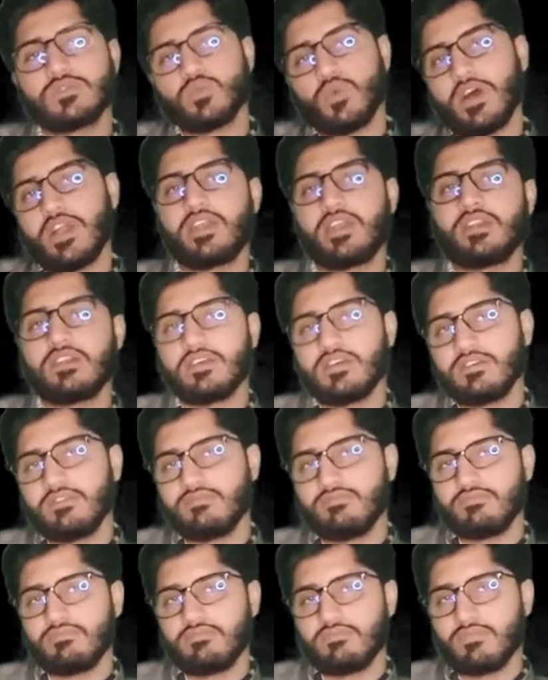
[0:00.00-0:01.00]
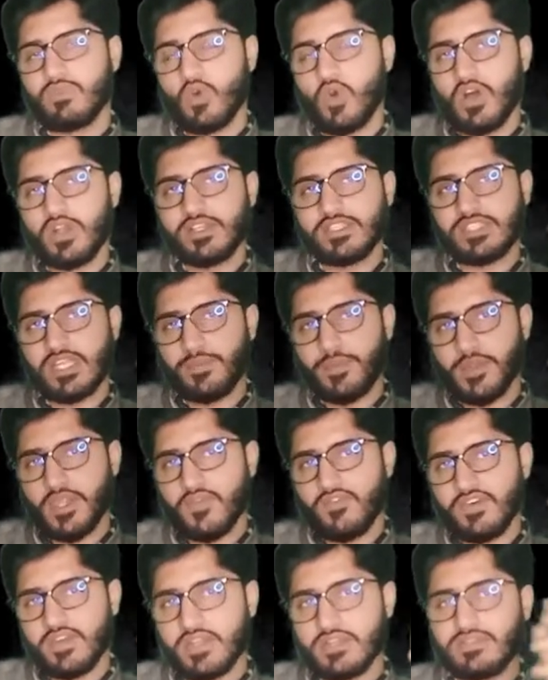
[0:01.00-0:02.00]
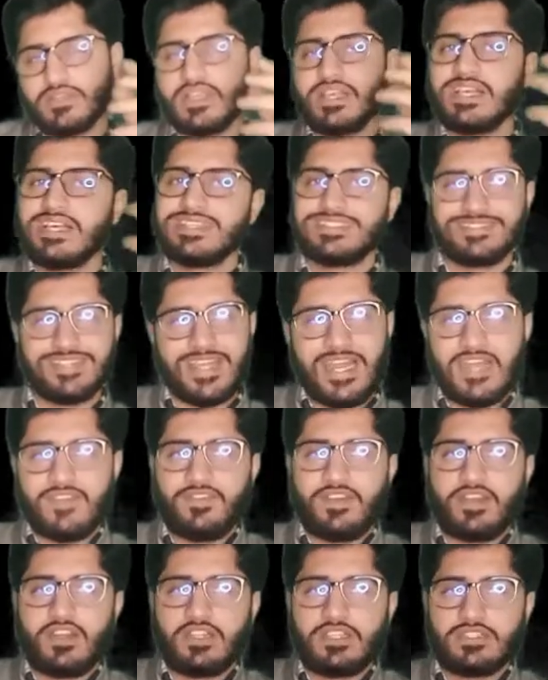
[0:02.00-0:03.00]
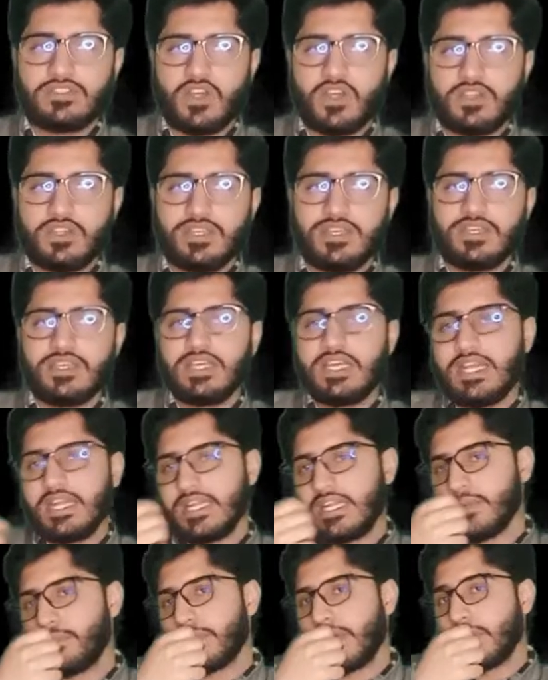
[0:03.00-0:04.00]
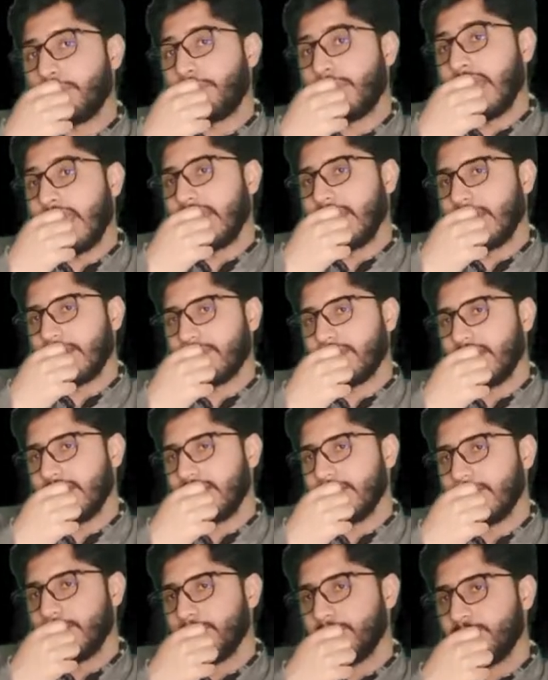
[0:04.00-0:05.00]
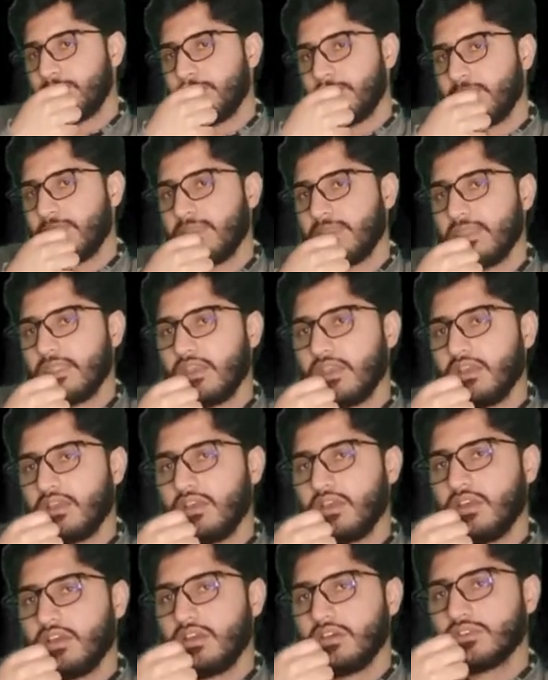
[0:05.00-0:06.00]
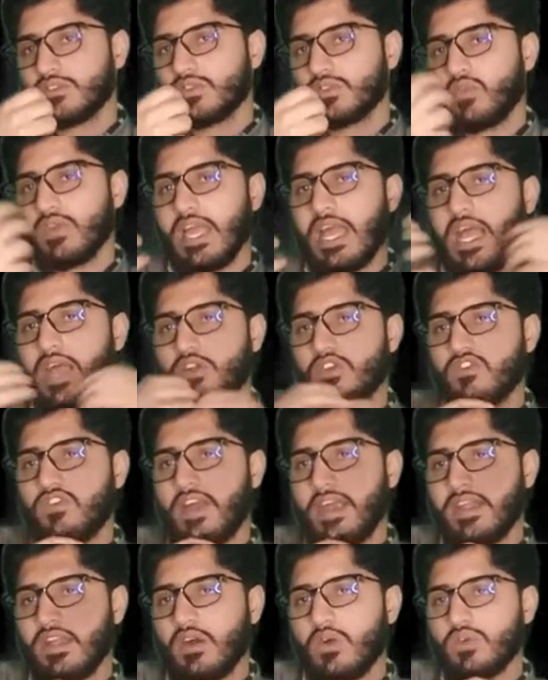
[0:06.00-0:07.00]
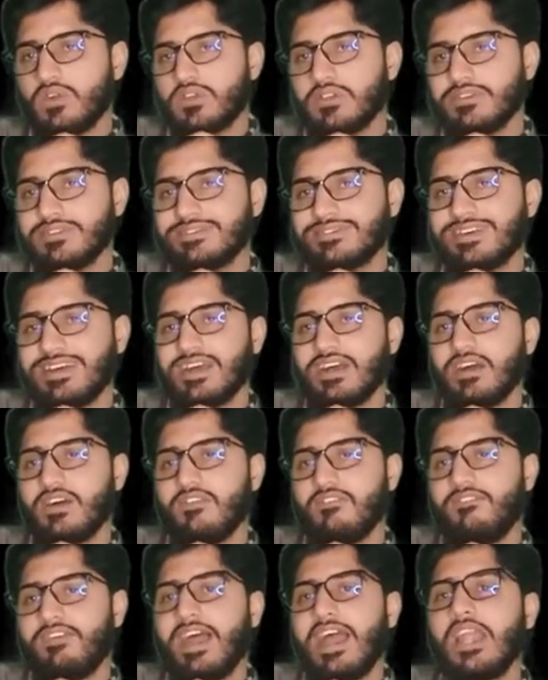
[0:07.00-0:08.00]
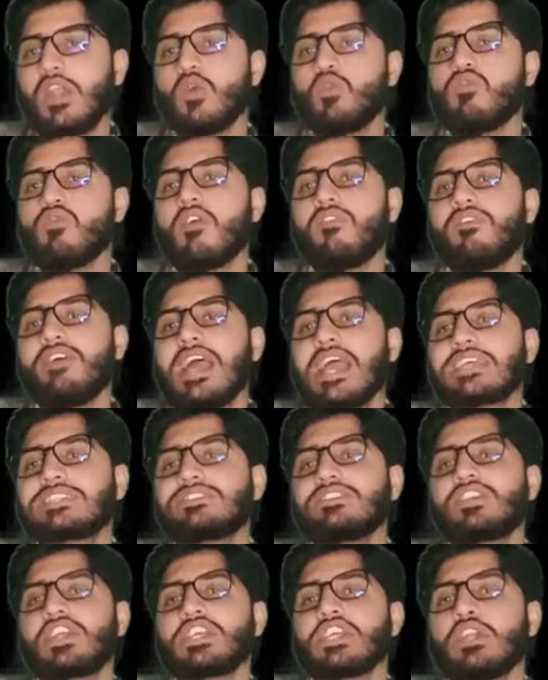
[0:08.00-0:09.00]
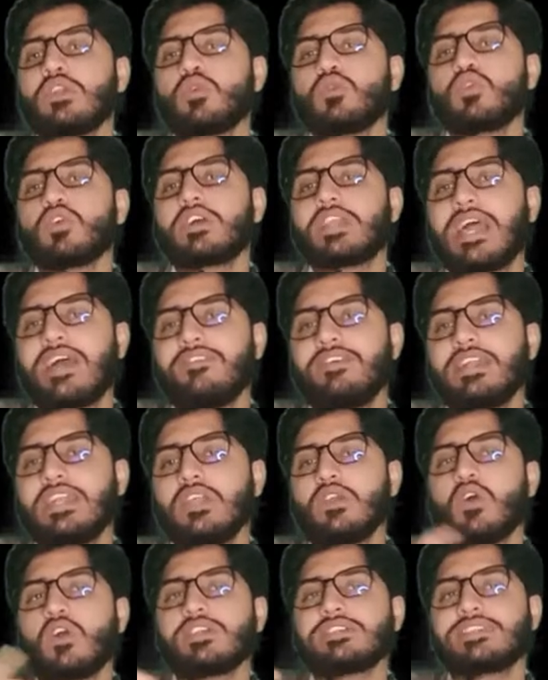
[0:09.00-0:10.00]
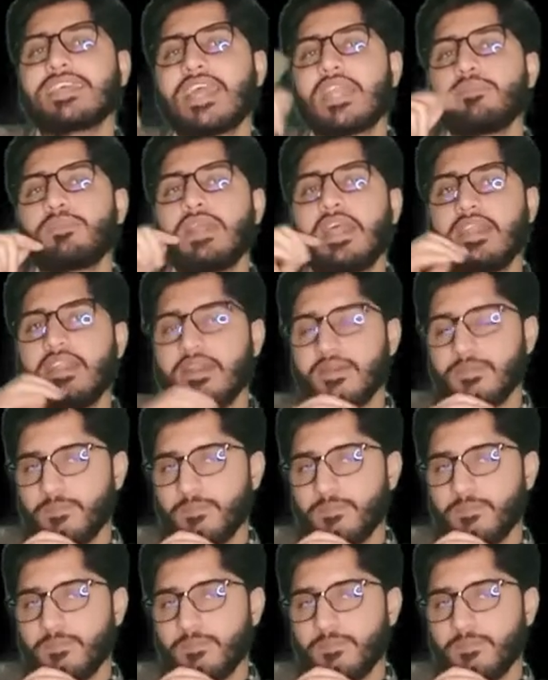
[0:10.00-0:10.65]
One on the surface of Earth, second one is on the different planet, right? So we have to find out the value of acceleration due to gravity on the second planet.